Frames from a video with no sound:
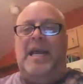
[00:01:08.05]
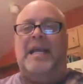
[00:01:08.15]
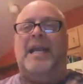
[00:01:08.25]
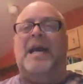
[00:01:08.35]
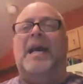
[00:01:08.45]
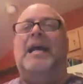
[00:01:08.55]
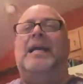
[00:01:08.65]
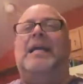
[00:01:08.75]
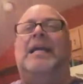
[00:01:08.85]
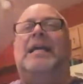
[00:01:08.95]
And
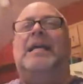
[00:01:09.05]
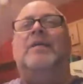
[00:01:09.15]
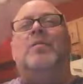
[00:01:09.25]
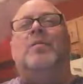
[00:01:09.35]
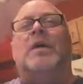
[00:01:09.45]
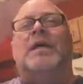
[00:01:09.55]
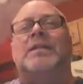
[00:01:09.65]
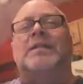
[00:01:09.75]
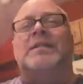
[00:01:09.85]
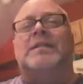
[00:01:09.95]
it
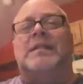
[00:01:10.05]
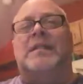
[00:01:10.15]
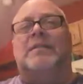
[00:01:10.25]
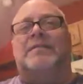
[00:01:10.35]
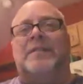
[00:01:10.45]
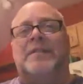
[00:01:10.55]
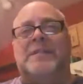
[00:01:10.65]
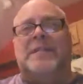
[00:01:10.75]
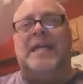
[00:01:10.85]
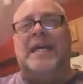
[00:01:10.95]
was the
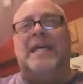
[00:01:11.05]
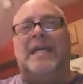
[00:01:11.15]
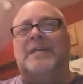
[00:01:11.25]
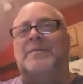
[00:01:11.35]
first day,